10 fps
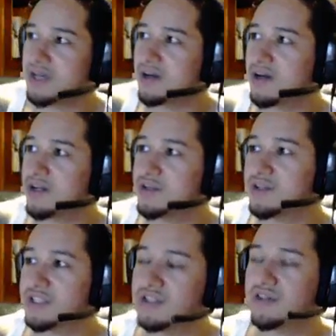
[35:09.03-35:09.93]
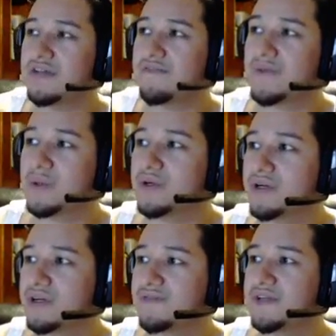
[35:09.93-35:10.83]
you can still get
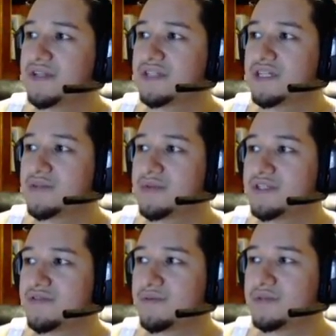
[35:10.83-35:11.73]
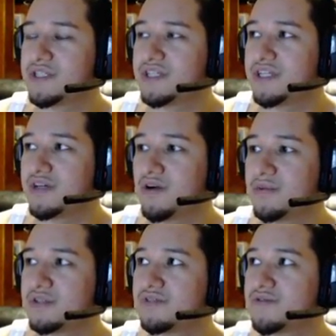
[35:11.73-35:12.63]
4 Fatal Testaments from just getting
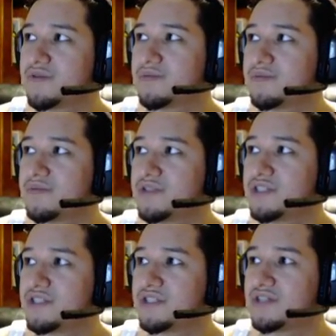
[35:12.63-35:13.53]
armors from just